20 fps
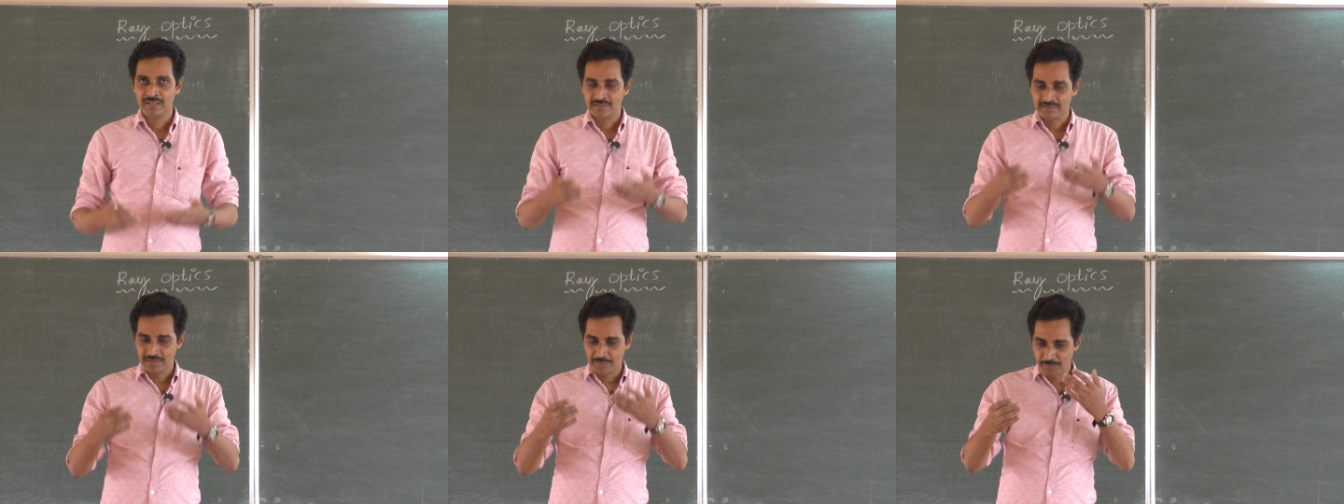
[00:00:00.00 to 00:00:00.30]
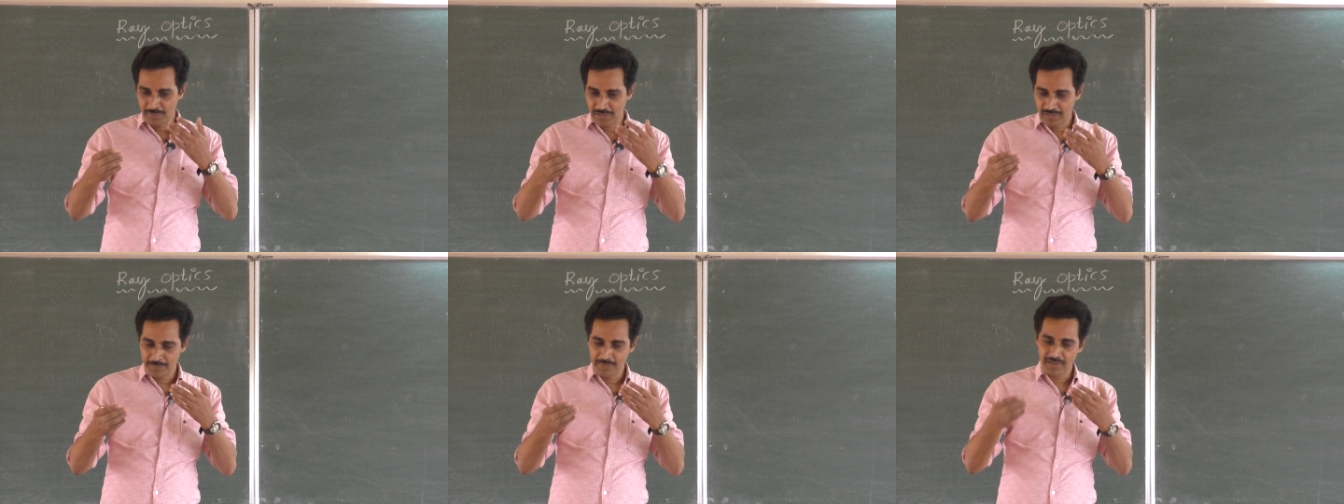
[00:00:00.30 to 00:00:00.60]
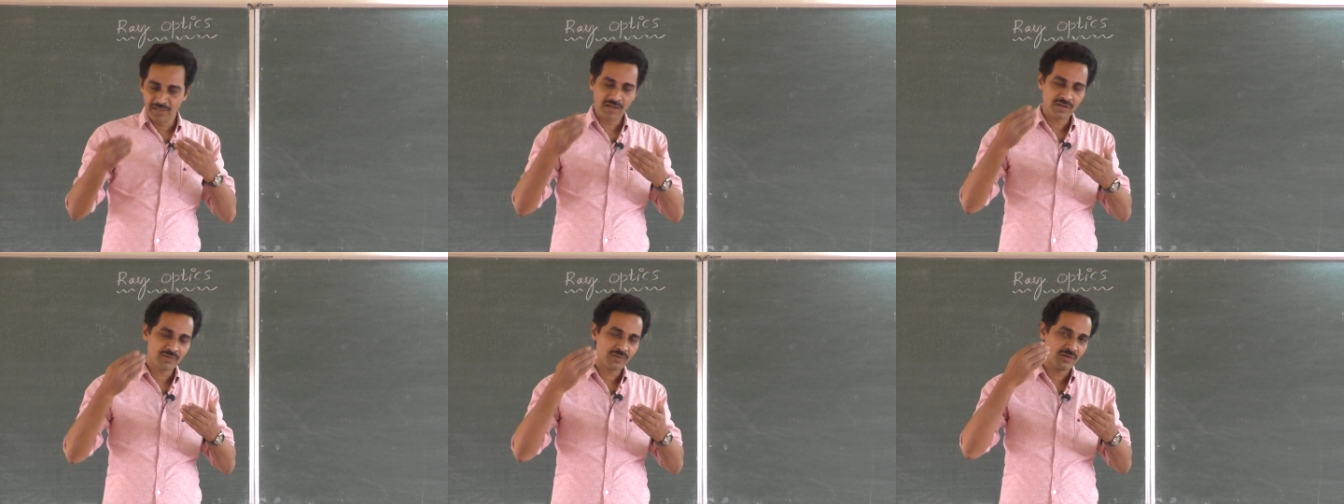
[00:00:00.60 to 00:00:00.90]
the
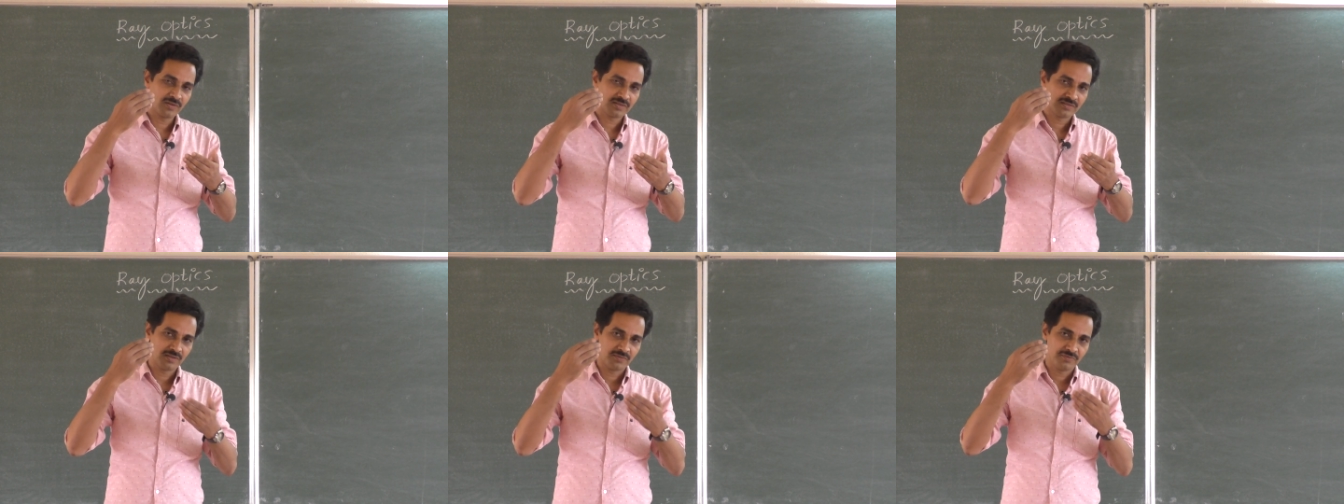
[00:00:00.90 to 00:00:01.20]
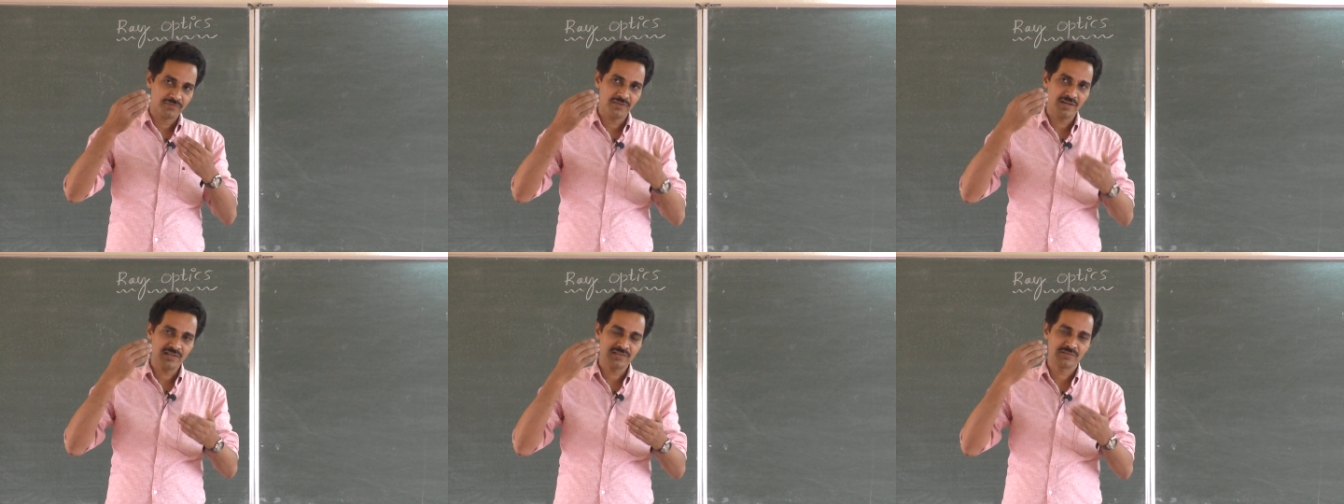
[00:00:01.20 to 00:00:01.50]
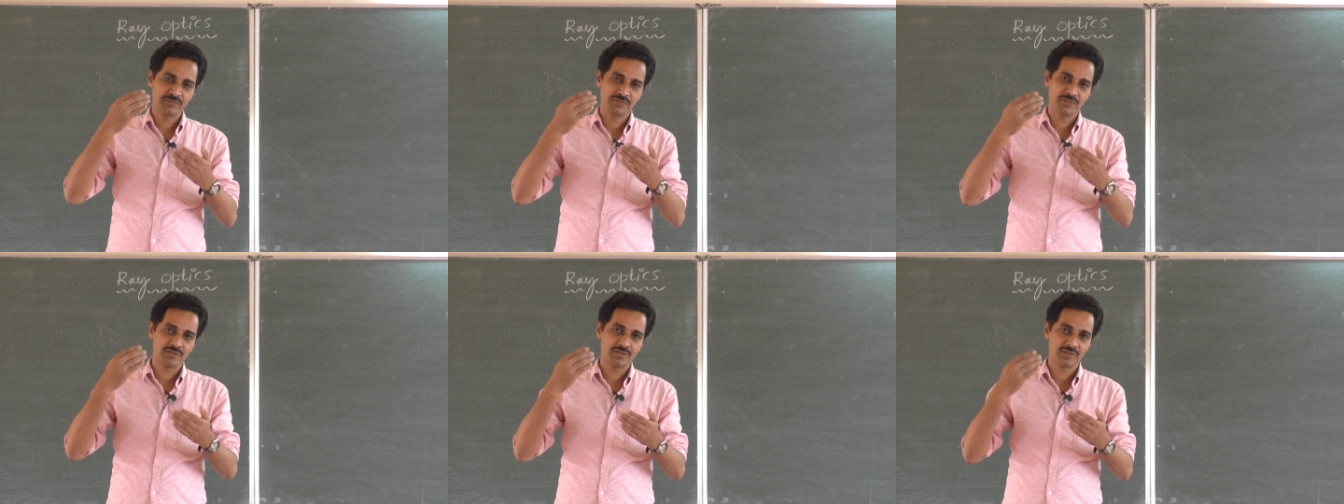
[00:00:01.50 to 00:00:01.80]
baby records the
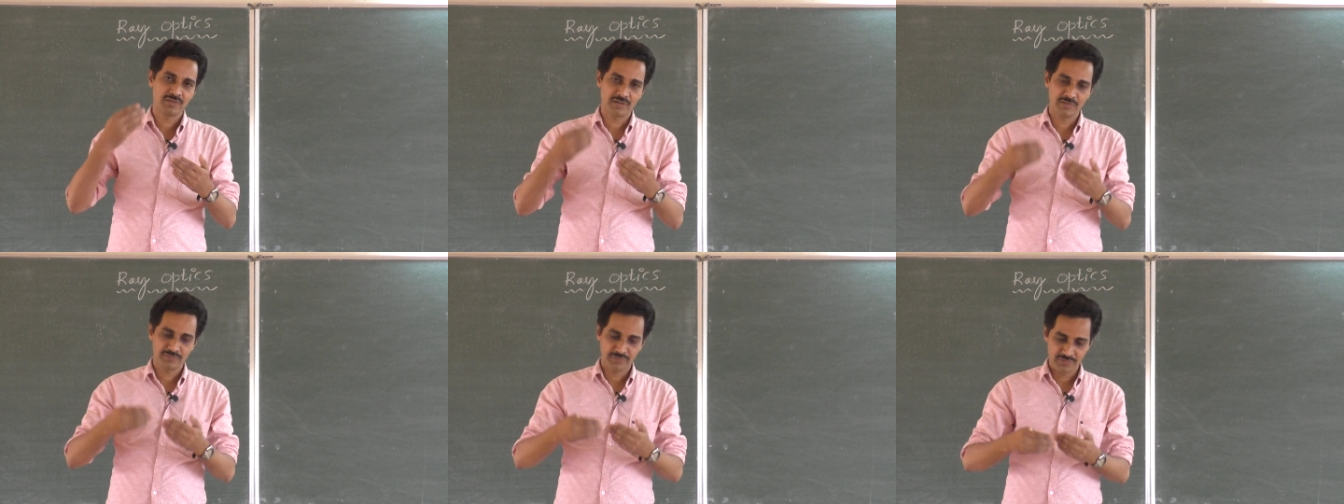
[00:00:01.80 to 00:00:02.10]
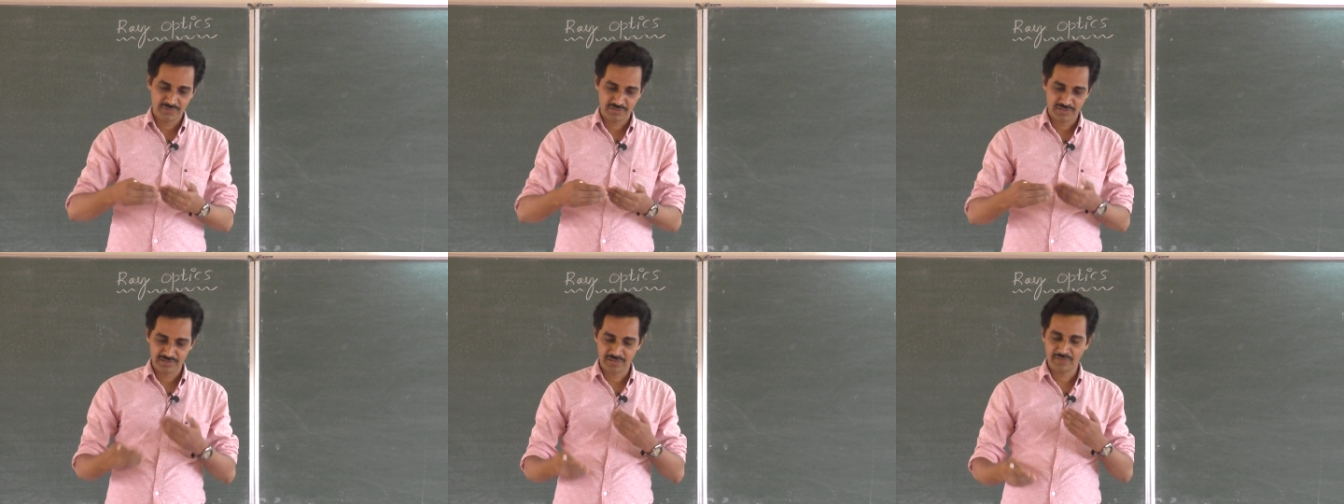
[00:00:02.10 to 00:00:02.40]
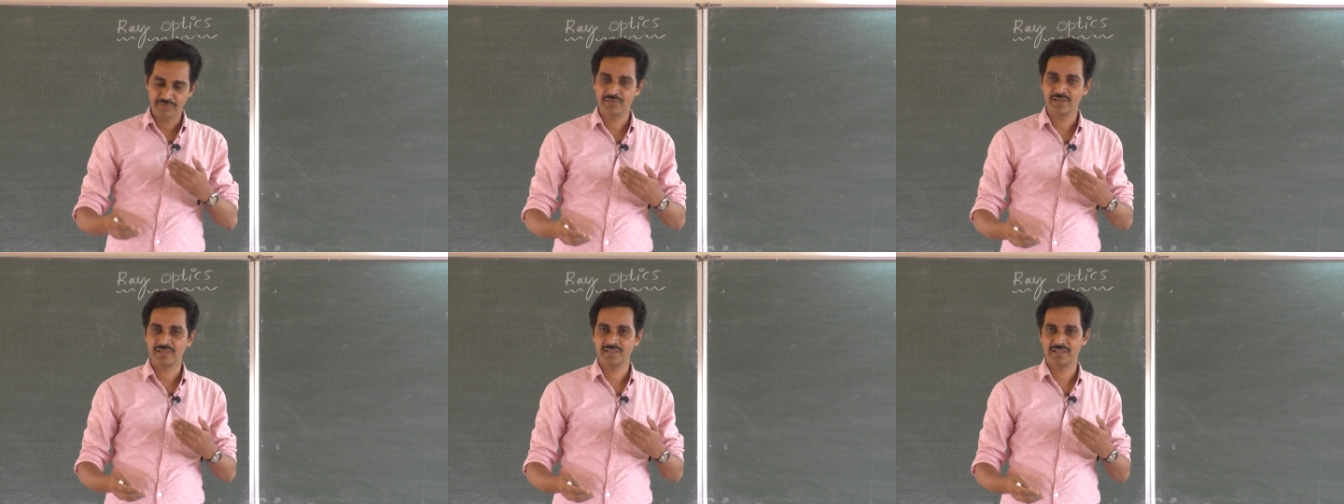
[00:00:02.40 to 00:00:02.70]
first photograph using
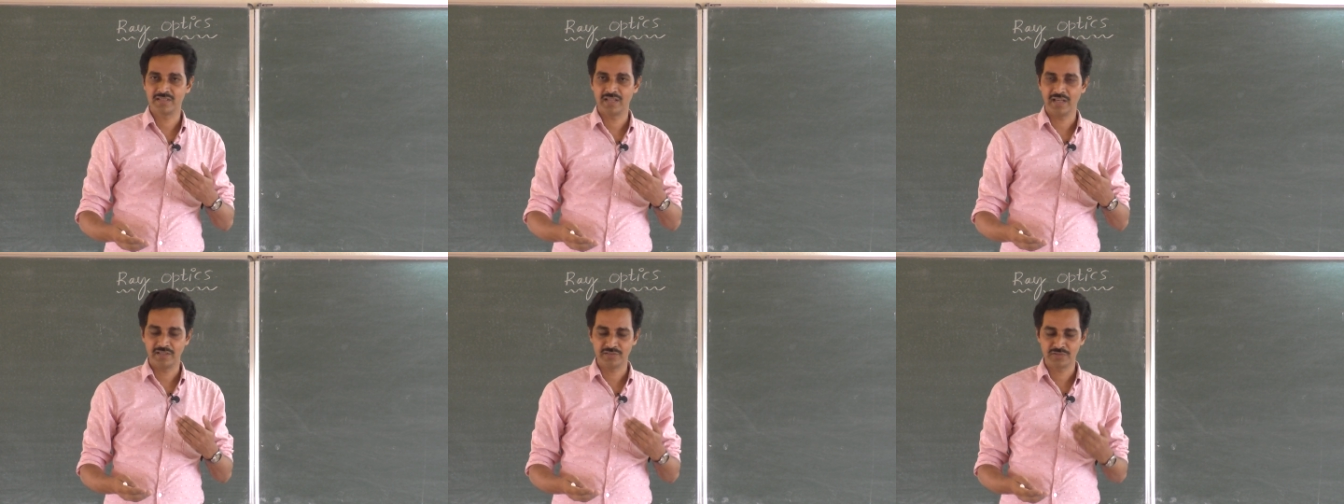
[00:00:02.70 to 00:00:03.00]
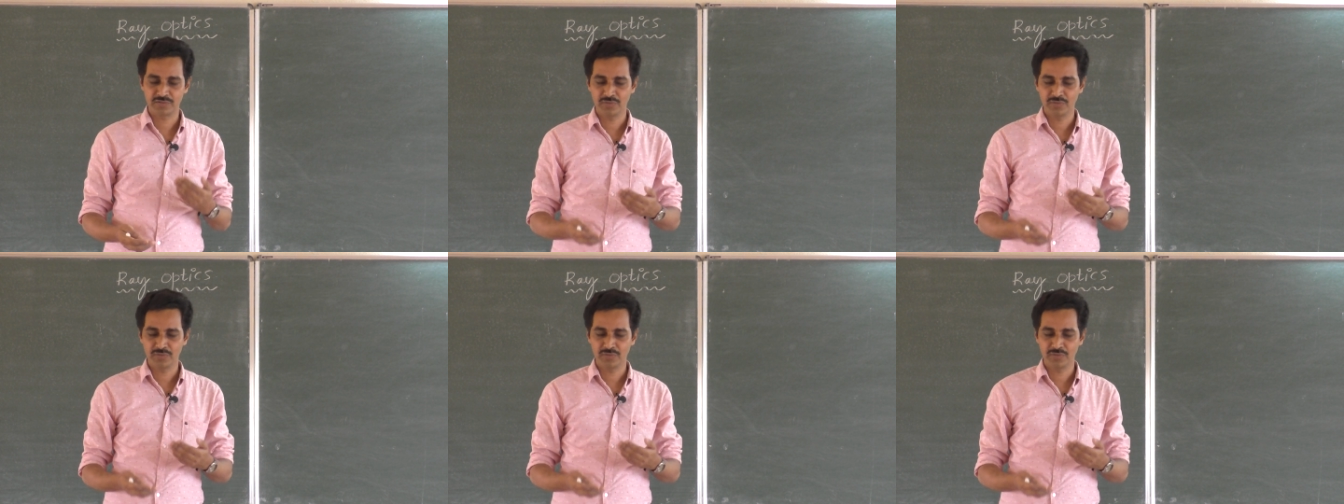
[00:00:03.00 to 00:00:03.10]
the first light.